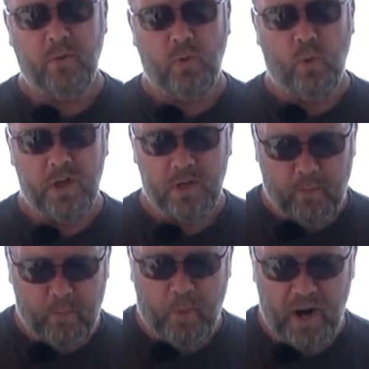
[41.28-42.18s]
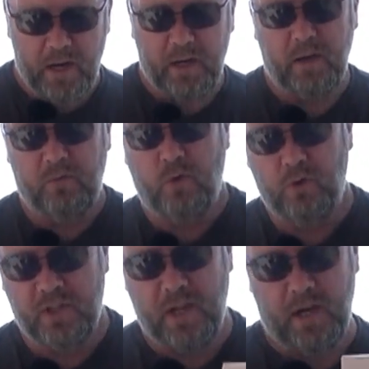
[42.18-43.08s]
bit of wind, bang, and it
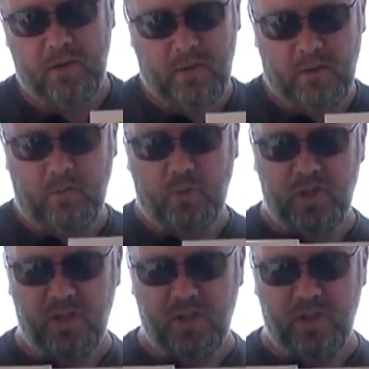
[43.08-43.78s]
falls down, which